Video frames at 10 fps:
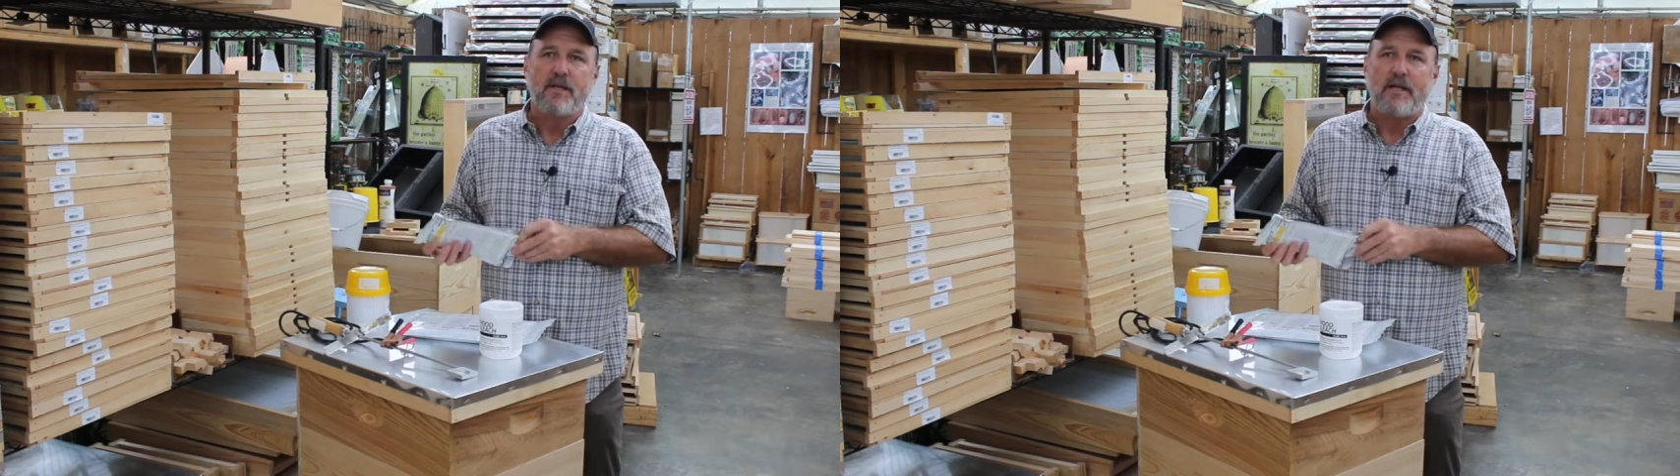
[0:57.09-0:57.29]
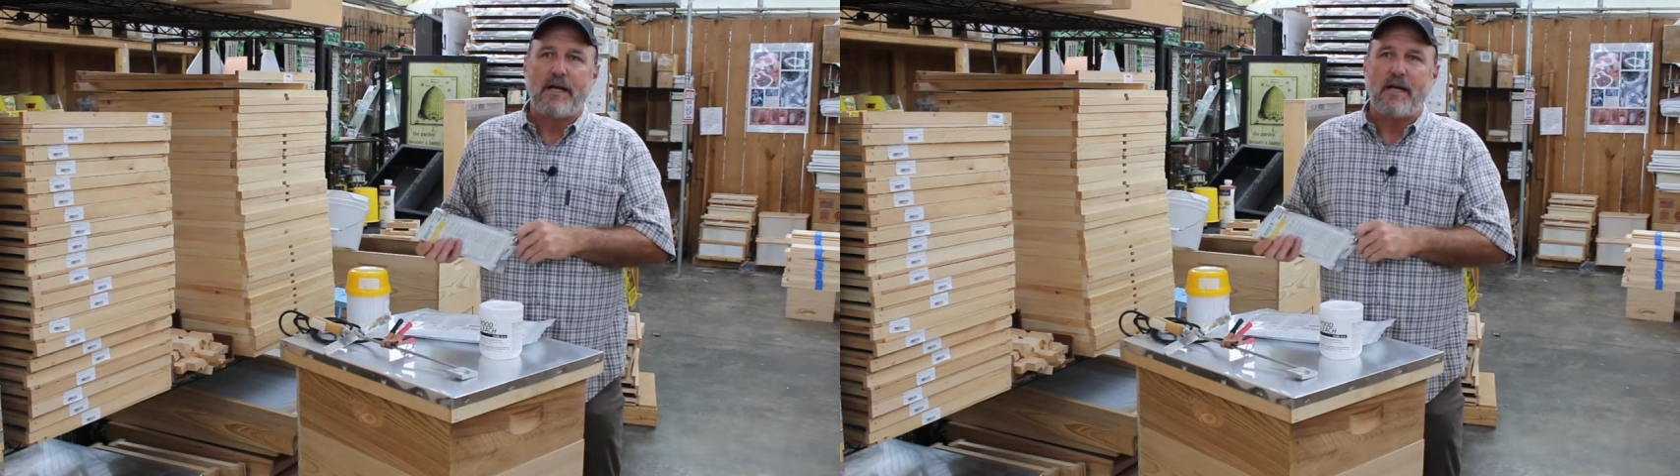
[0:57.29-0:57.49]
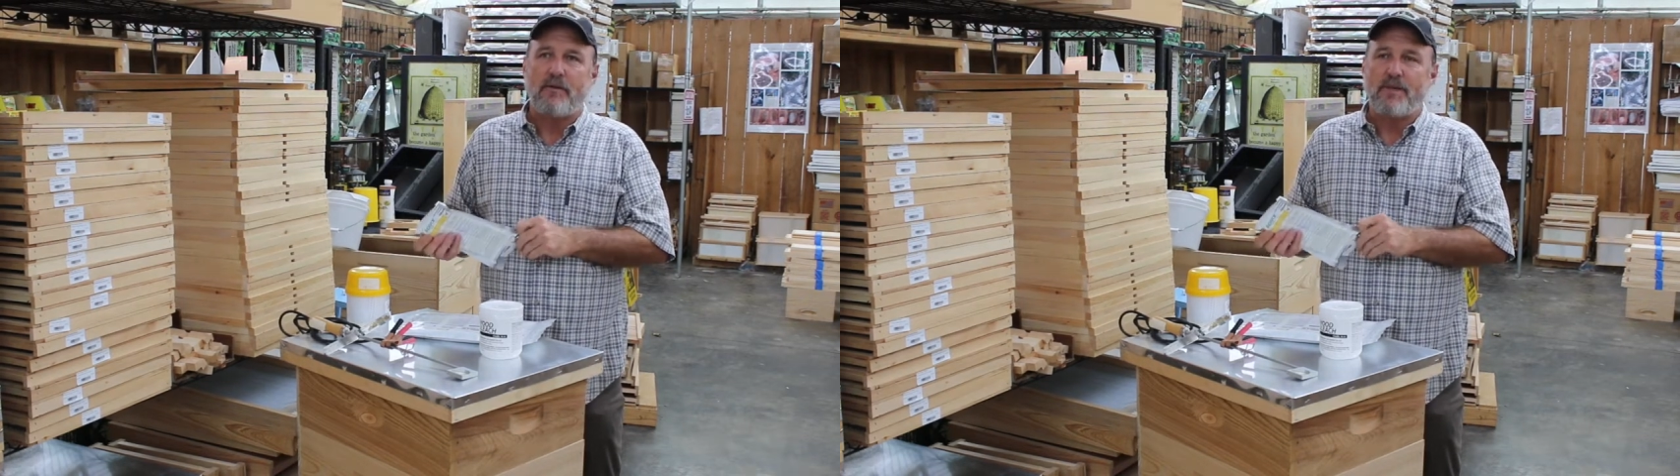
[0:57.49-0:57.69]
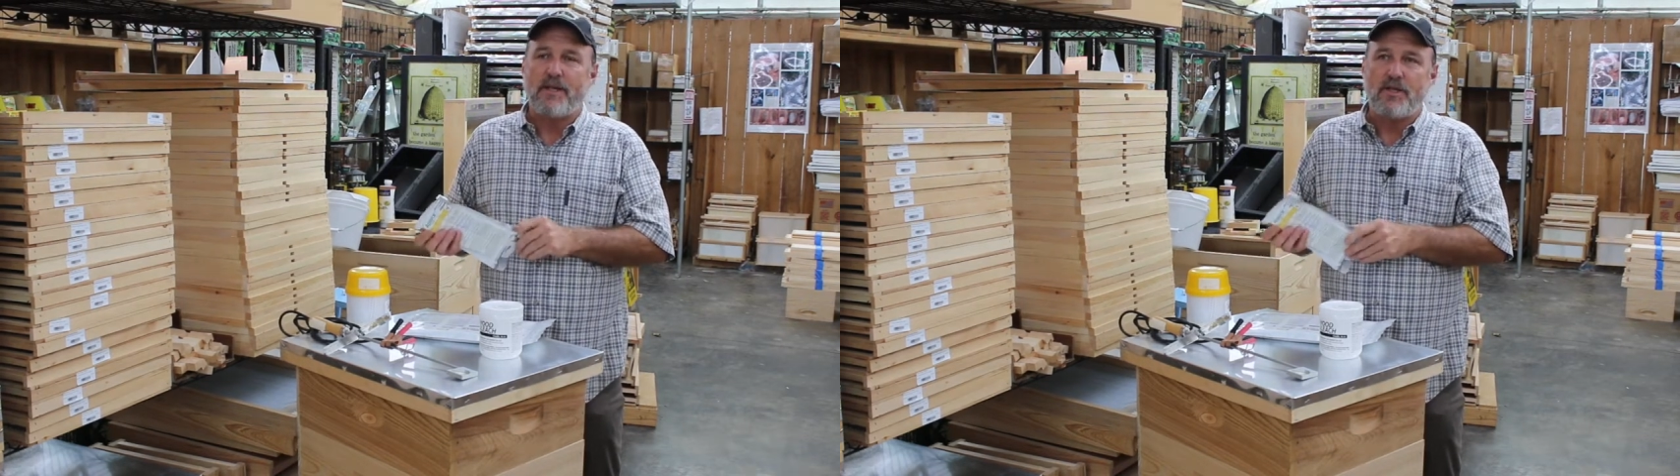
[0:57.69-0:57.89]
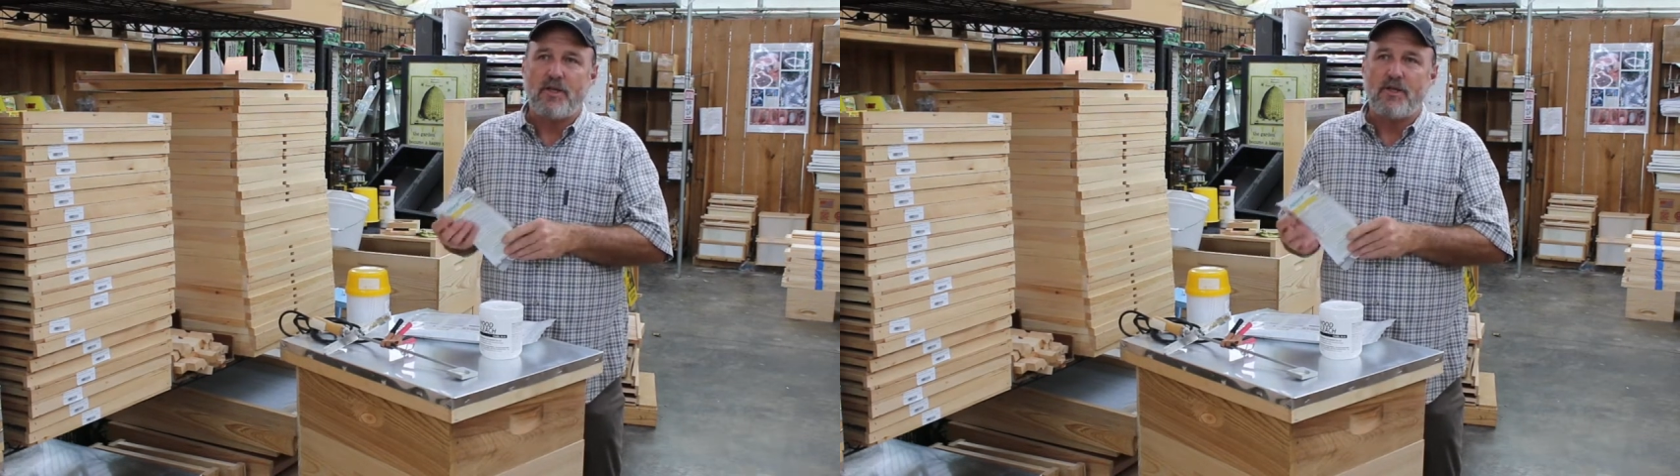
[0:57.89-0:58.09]

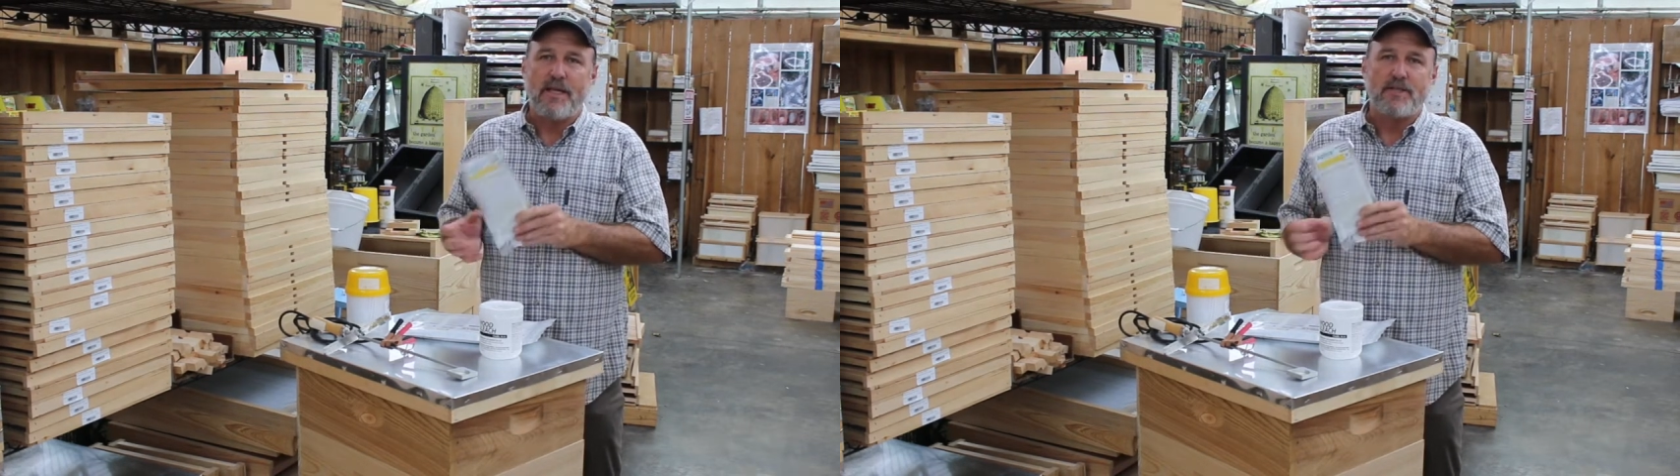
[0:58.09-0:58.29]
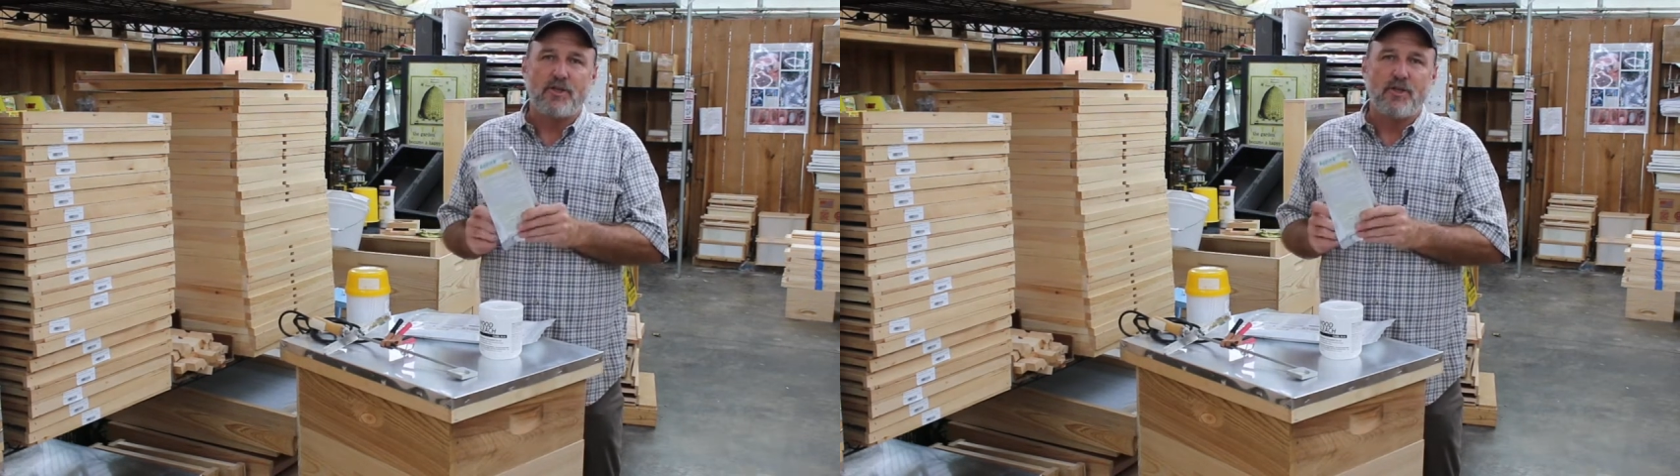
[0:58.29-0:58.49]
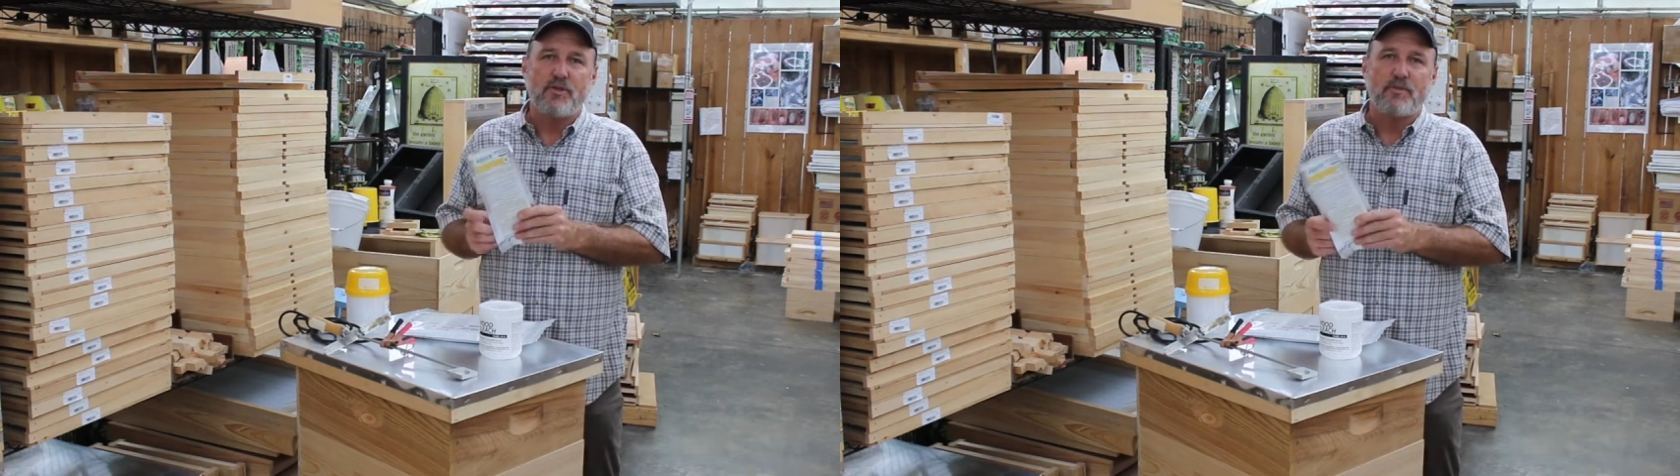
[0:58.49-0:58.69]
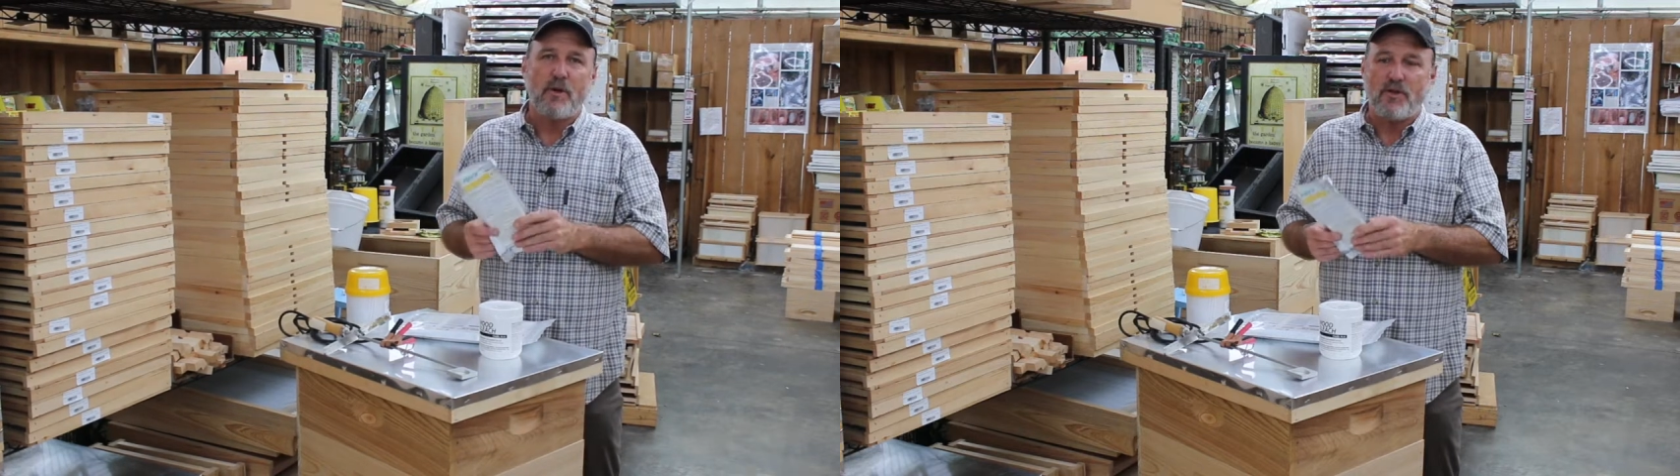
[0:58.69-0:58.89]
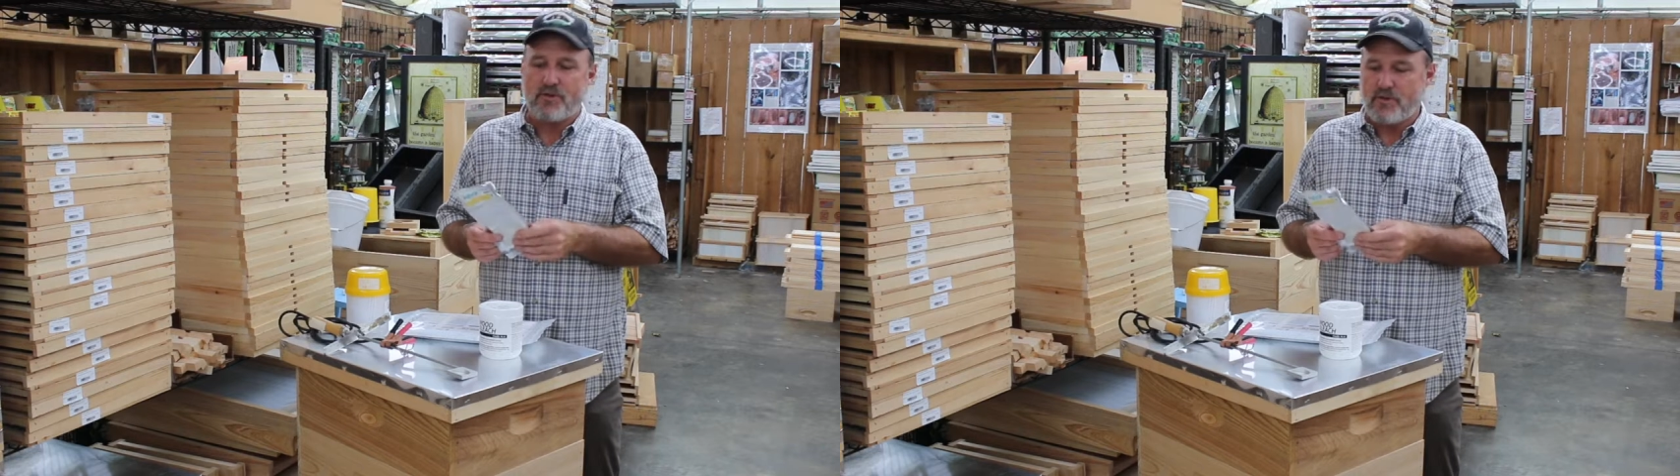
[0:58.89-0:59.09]
It's 2
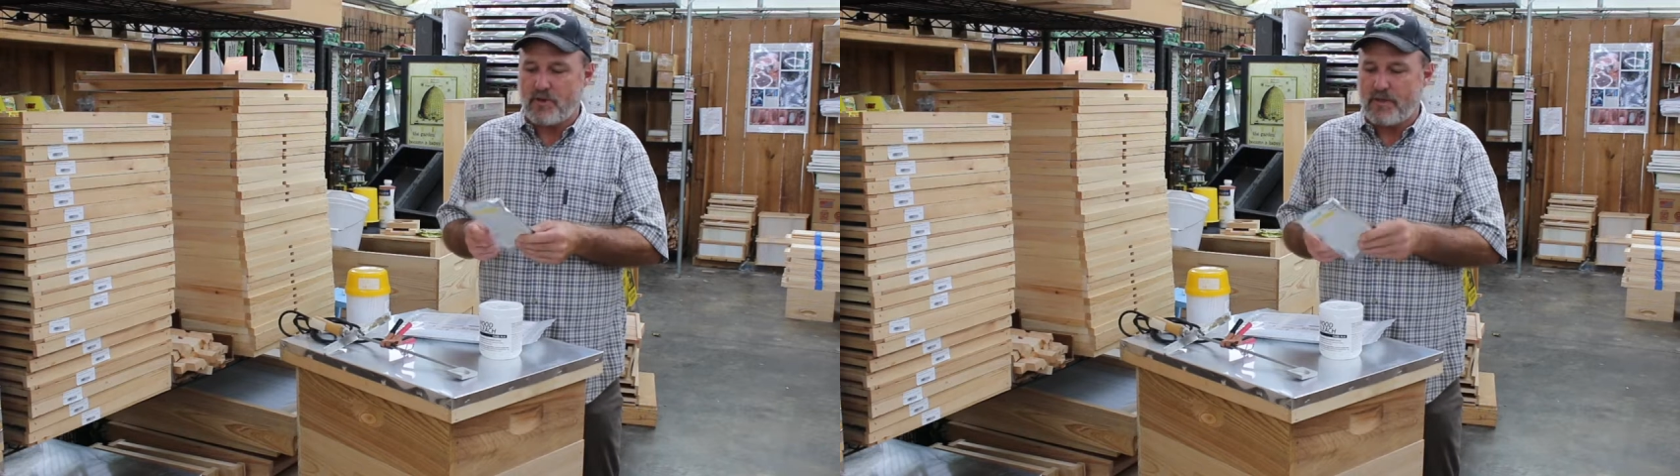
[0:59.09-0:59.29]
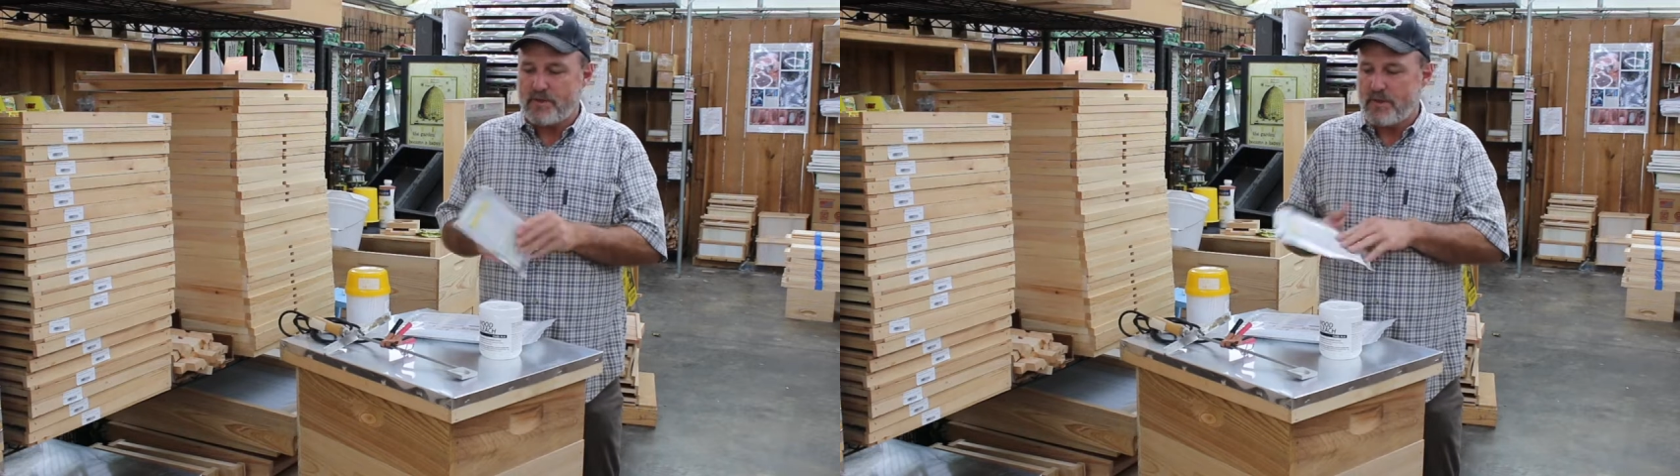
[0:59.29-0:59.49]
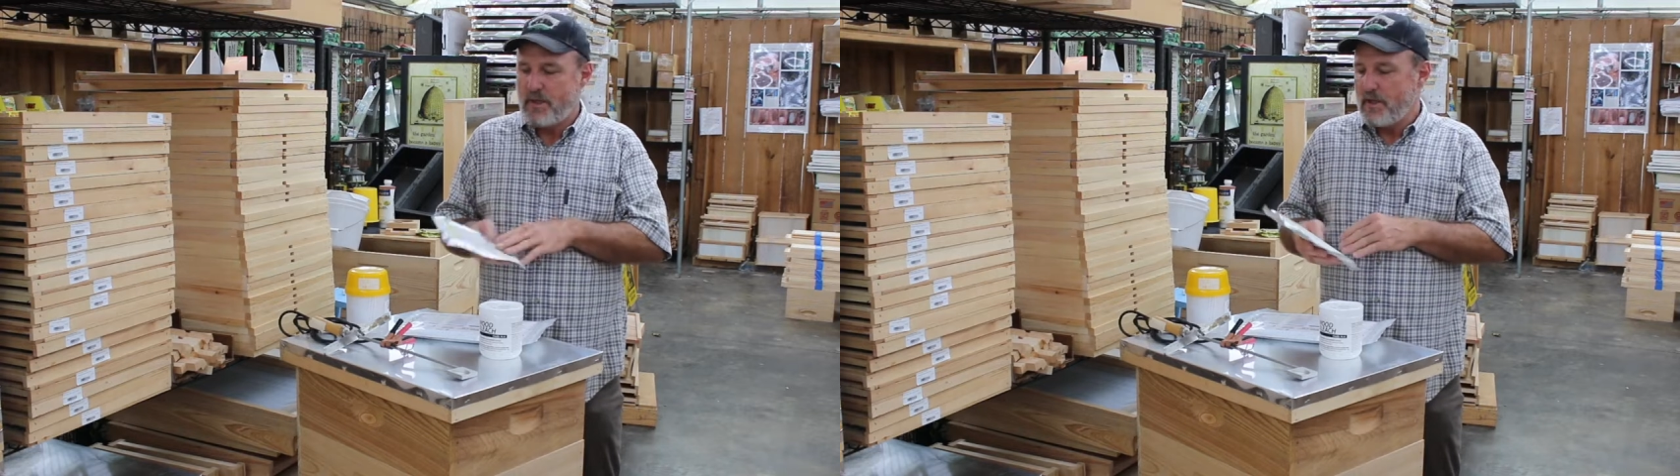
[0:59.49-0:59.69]
small strips,